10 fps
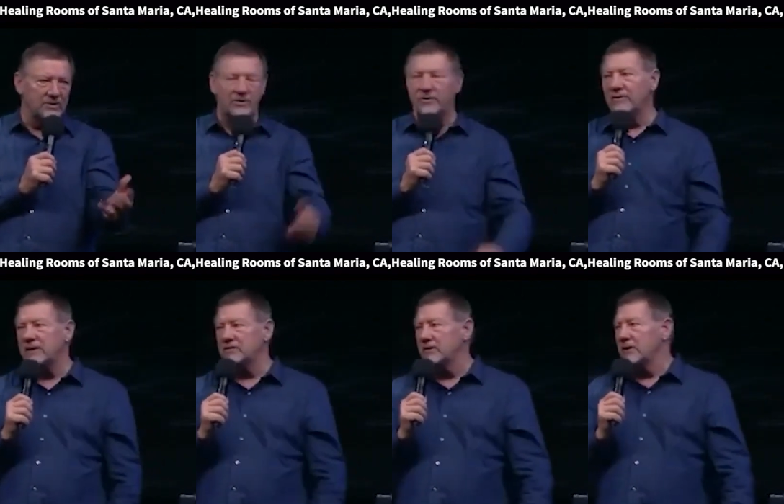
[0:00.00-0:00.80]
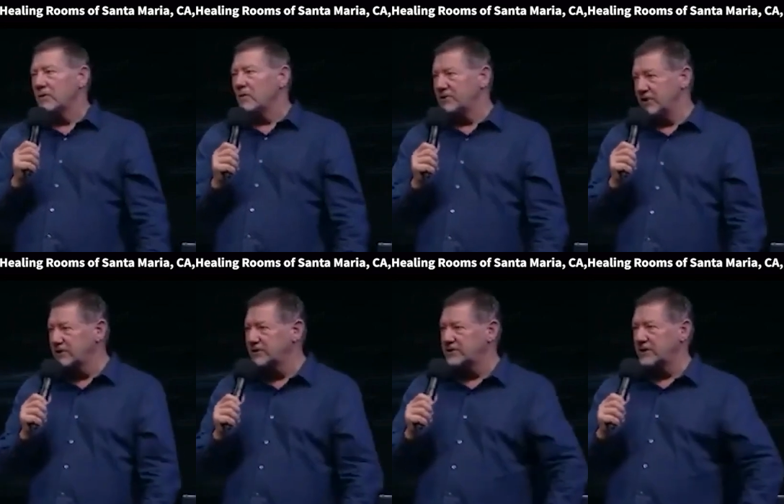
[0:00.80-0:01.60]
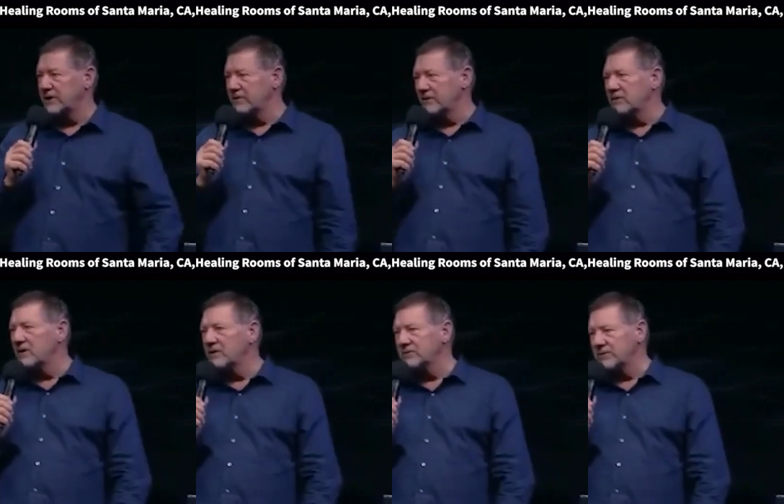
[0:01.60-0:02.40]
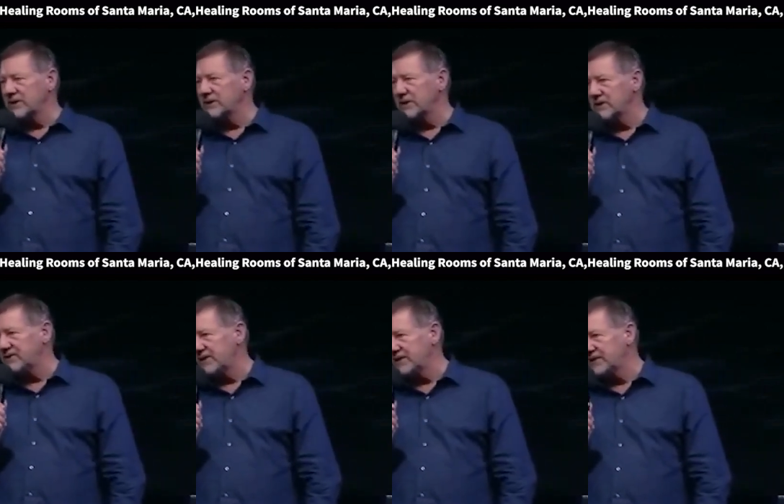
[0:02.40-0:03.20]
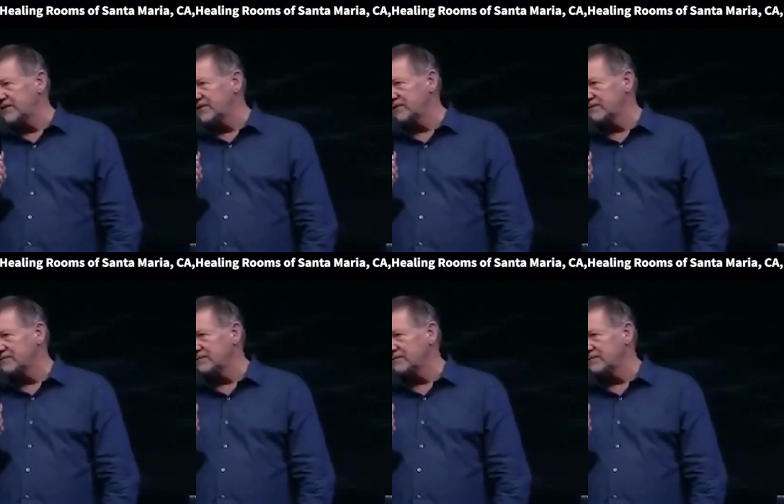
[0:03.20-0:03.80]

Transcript: Did you know that's what Jesus said on the cross when he said it's finished?